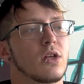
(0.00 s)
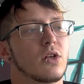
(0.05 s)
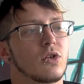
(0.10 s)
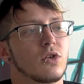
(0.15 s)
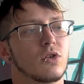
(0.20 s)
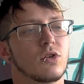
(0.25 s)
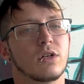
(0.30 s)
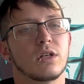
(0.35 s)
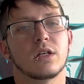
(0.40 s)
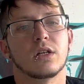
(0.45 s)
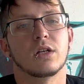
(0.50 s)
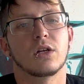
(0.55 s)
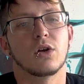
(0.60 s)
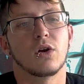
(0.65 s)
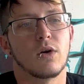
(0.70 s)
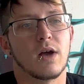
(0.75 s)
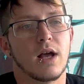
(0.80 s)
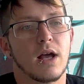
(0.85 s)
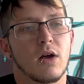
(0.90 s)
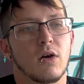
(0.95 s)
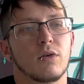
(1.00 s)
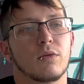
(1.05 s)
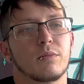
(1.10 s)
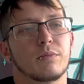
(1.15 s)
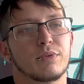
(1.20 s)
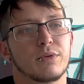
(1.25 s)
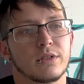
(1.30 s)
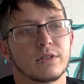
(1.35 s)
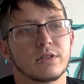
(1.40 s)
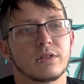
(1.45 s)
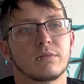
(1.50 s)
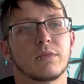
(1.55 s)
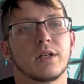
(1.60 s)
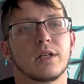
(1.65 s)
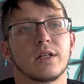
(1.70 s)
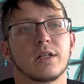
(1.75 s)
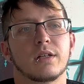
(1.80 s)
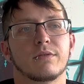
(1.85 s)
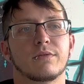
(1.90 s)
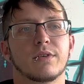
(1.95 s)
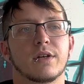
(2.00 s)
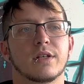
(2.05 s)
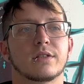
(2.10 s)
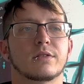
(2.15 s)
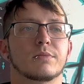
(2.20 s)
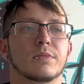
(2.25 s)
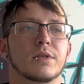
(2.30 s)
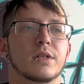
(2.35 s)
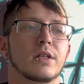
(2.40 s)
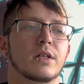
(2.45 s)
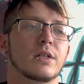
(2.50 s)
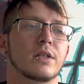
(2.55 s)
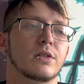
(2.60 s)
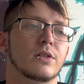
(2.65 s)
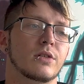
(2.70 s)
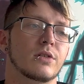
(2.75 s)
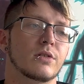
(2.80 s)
you need to go out, put some money investment into